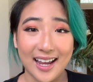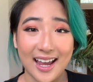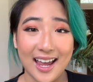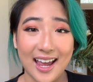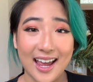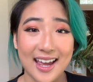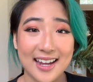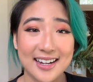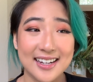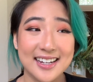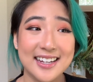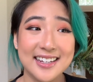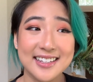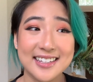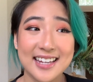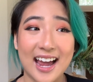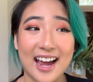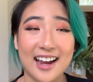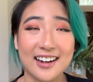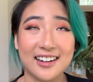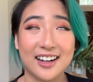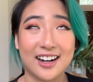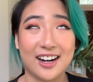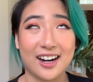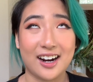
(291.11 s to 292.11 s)
And he's
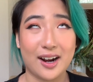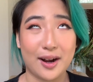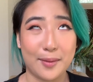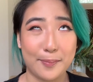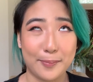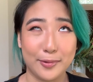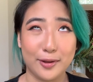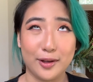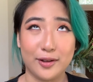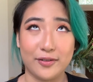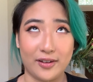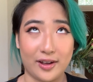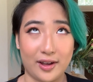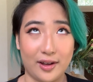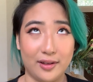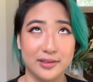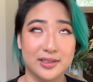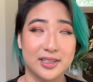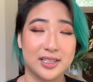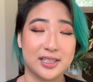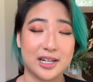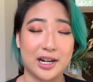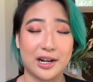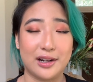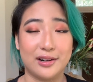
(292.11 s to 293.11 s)
had a couple of
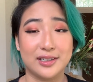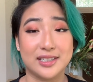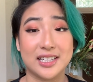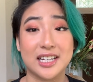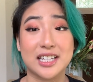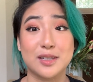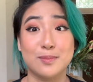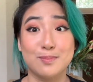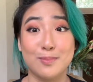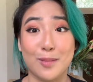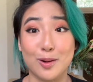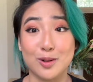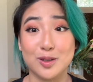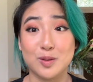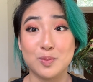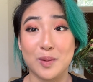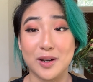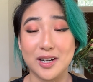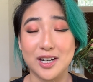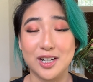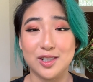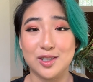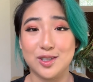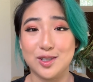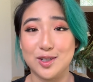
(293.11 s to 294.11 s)
health scares, as most
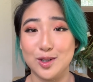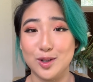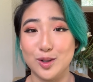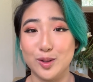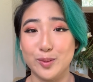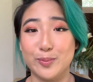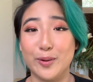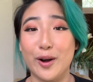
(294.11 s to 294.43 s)
bunnies do,